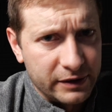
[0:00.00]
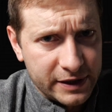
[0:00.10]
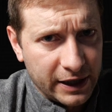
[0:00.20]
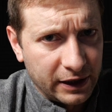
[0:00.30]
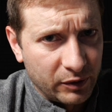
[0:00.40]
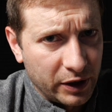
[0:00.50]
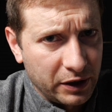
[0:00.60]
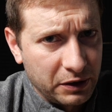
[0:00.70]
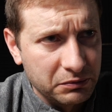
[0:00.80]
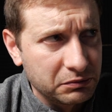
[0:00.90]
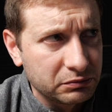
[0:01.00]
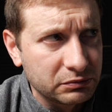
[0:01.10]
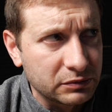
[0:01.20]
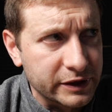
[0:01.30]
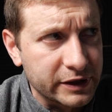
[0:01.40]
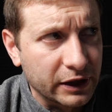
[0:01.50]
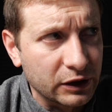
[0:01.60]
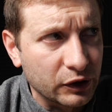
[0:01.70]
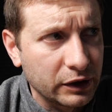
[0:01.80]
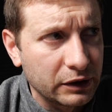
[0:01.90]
Is that gonna work? Let's take a look.